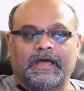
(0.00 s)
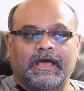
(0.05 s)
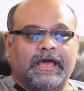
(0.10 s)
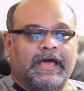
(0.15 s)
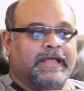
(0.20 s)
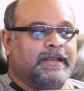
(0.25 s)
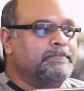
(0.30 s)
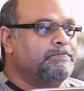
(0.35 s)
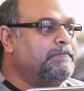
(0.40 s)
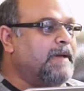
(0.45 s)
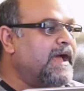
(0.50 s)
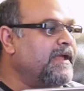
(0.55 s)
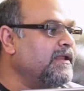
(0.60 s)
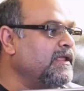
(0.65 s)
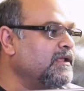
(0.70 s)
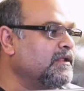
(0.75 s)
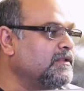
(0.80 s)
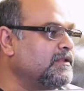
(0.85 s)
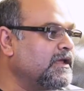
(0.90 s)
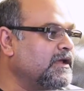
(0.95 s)
and
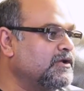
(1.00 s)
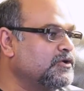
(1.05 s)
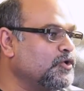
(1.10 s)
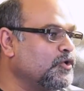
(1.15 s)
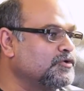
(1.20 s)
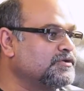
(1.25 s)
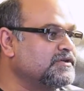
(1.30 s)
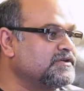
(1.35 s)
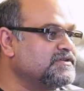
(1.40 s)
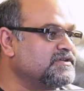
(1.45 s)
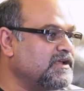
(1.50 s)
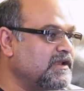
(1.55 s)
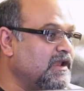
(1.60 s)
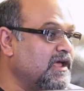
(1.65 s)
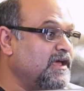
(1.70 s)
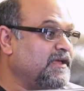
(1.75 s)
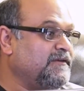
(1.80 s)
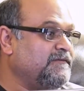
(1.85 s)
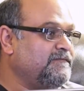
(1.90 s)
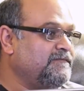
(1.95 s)
burying their daughters
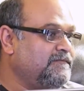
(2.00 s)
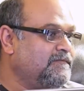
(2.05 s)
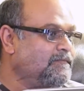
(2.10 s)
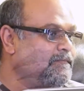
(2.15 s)
alive.